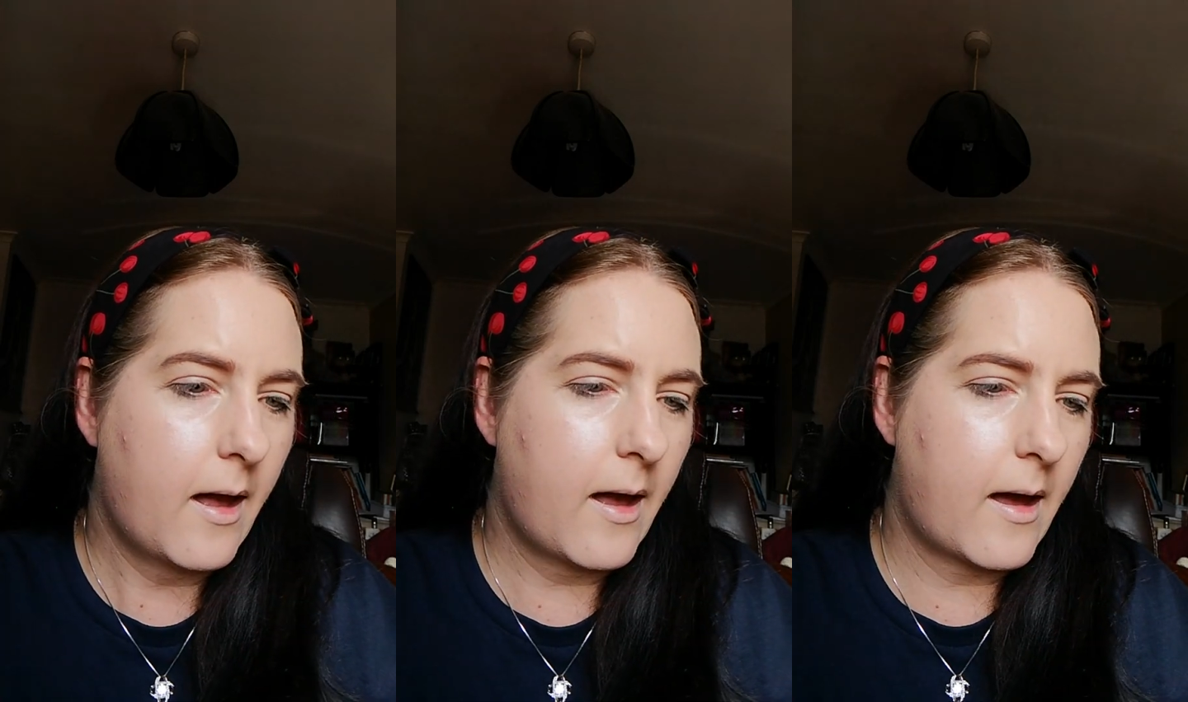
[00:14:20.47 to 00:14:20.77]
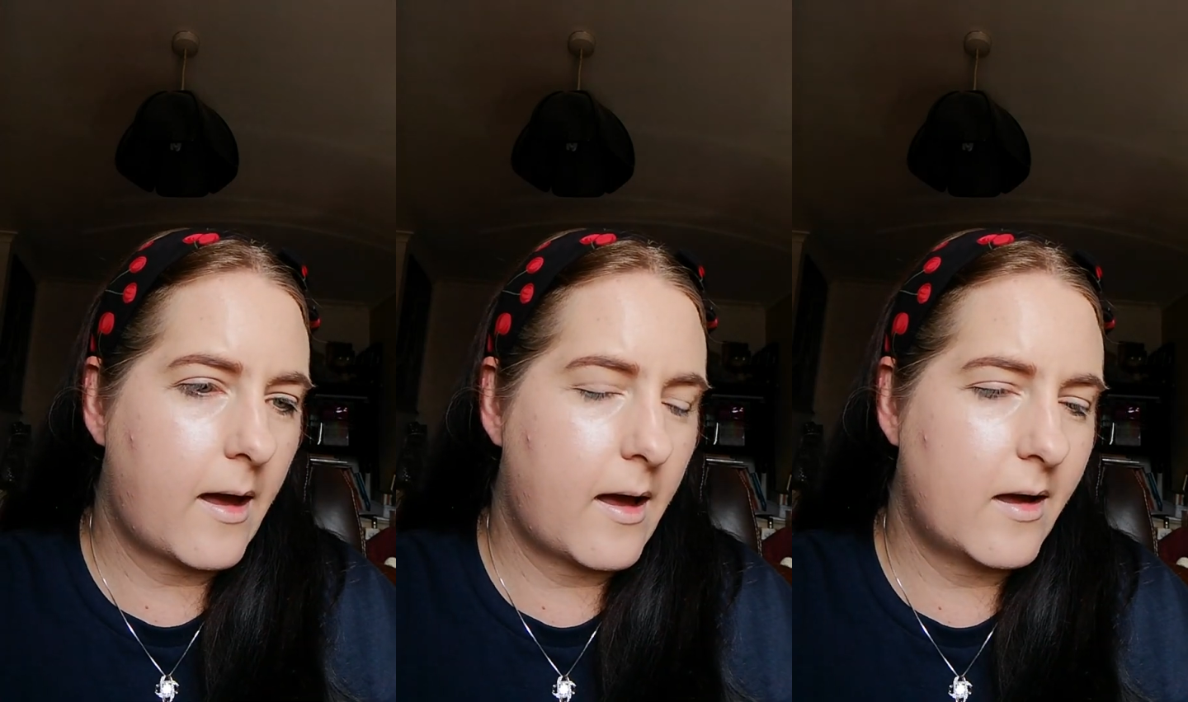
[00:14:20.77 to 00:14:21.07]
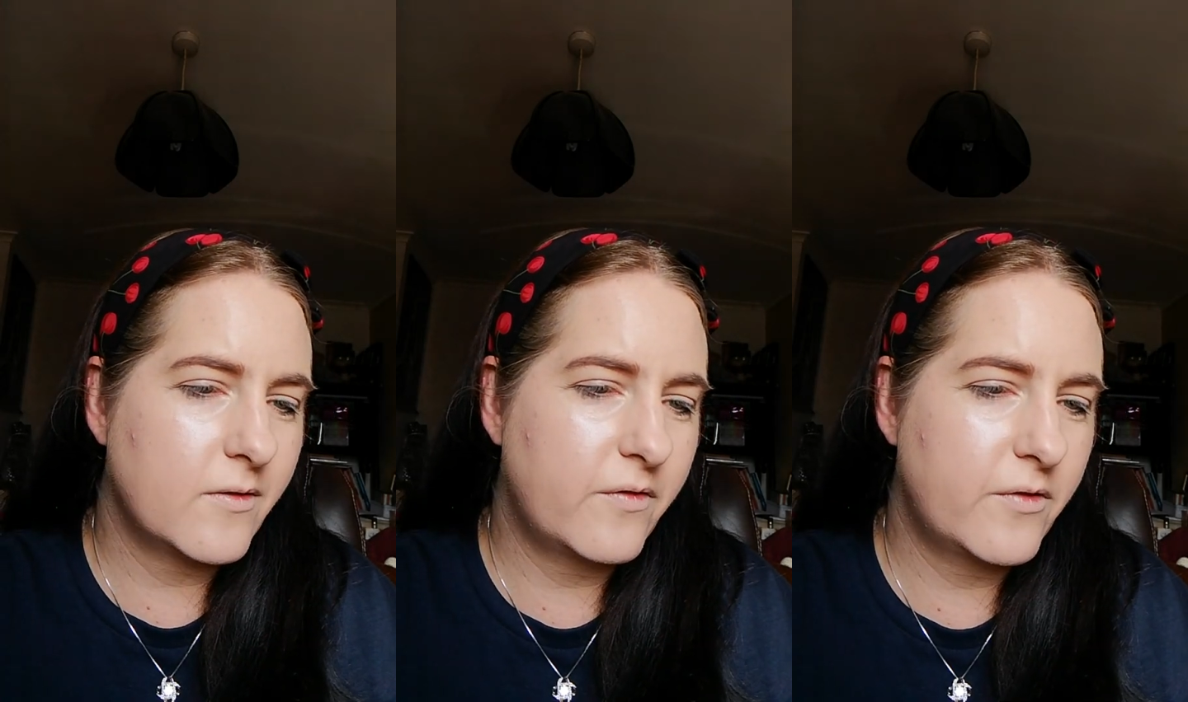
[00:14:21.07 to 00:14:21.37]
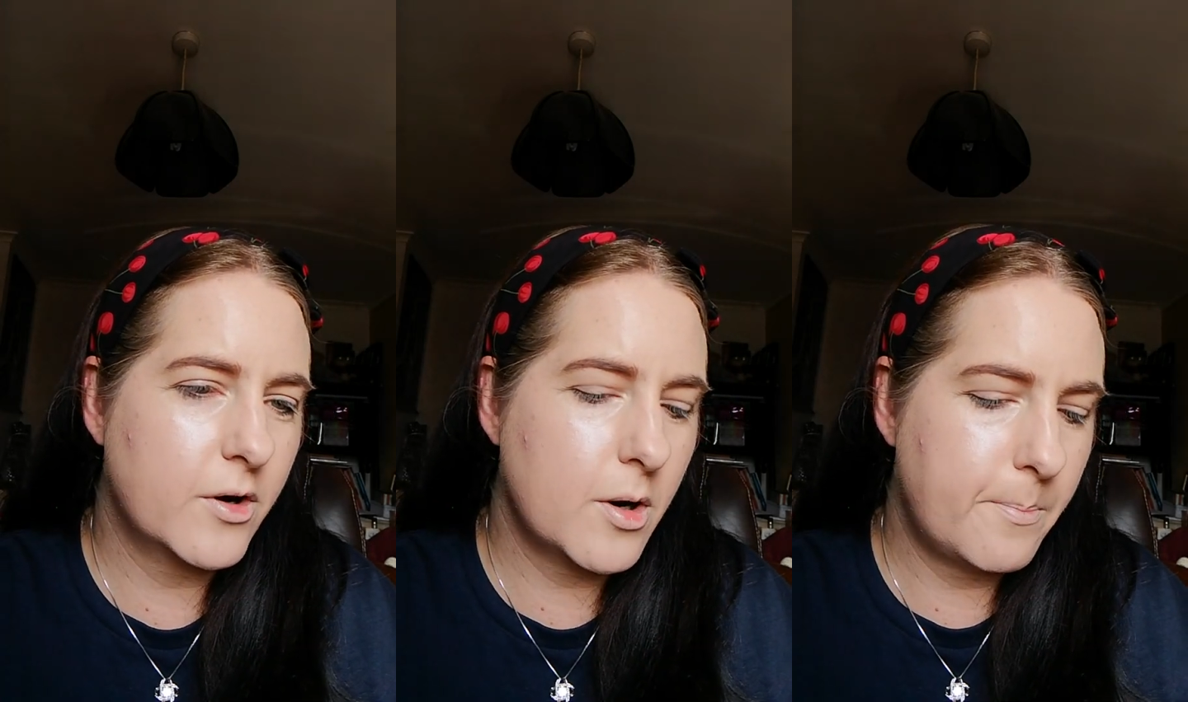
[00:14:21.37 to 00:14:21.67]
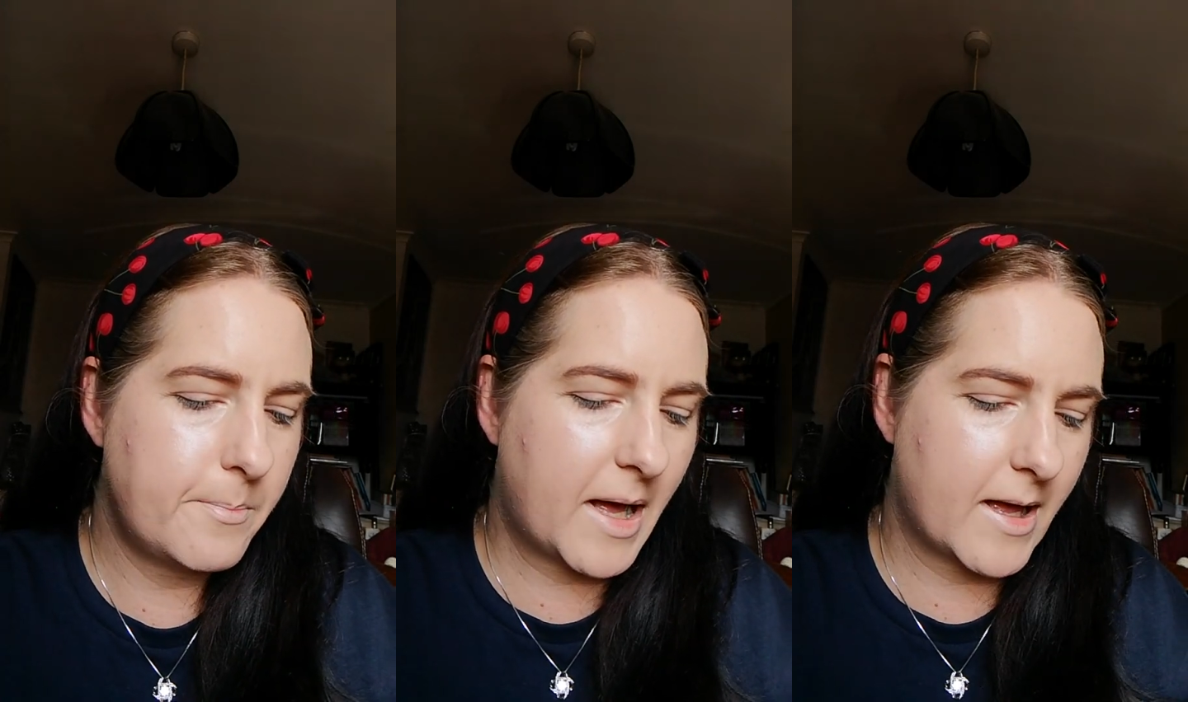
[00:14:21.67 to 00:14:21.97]
And for a
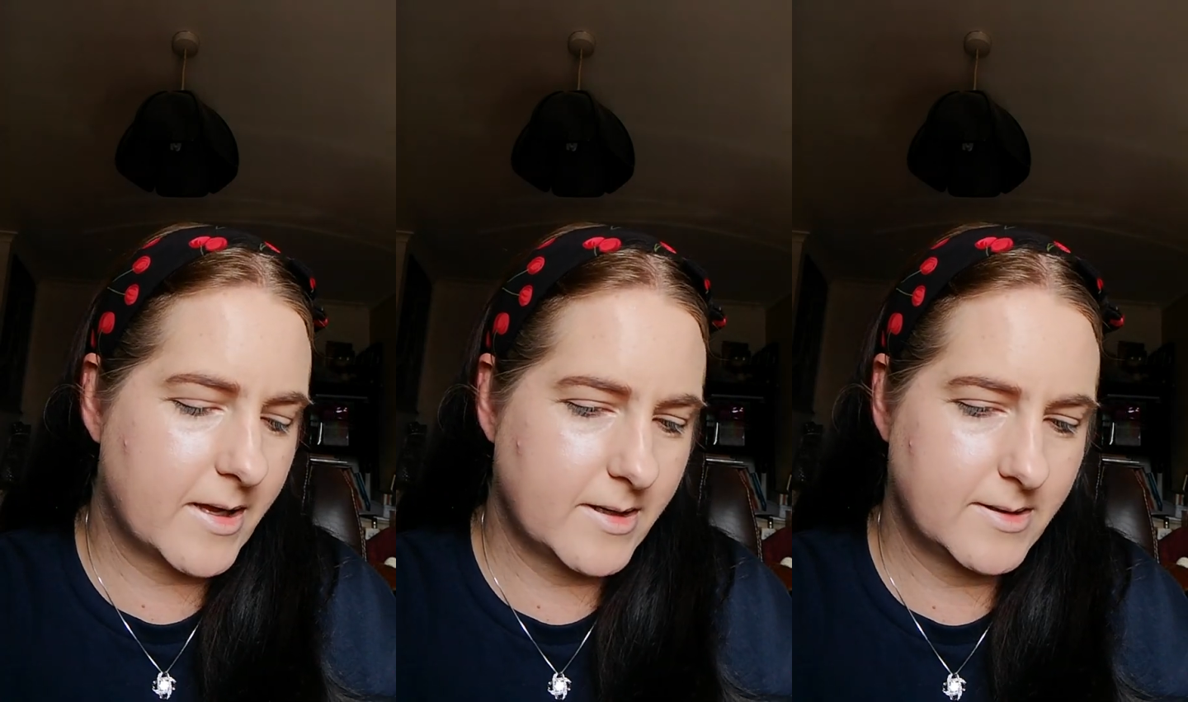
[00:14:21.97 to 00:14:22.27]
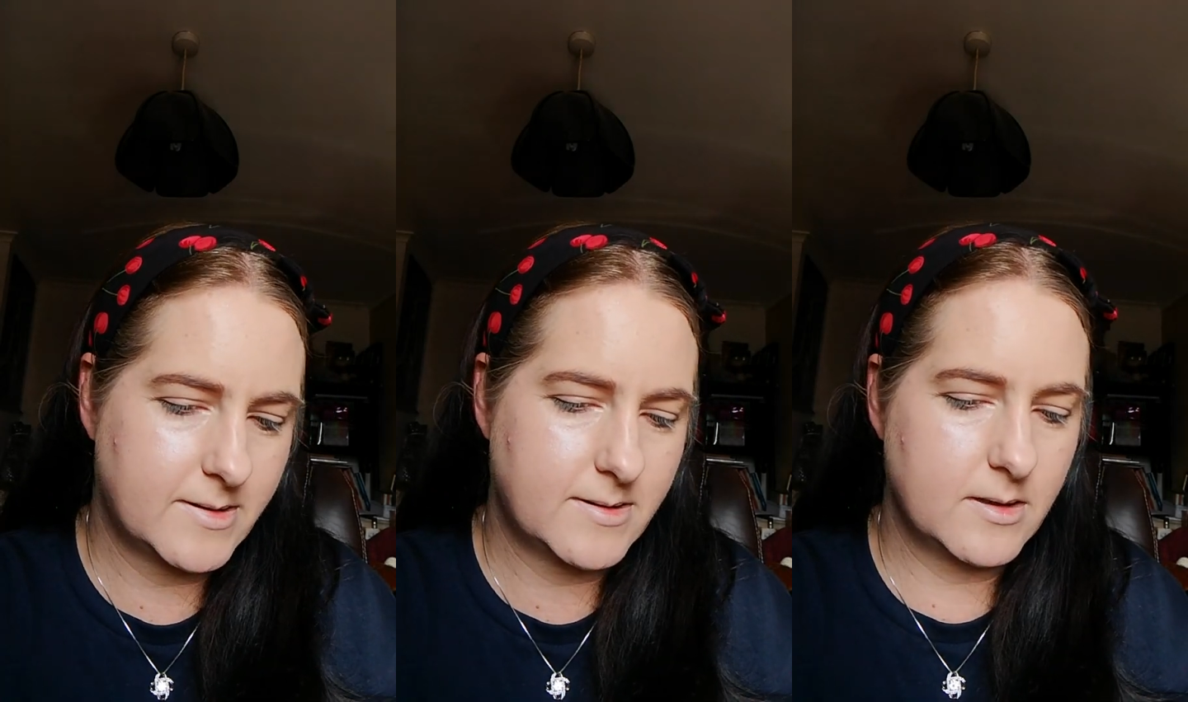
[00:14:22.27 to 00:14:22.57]
base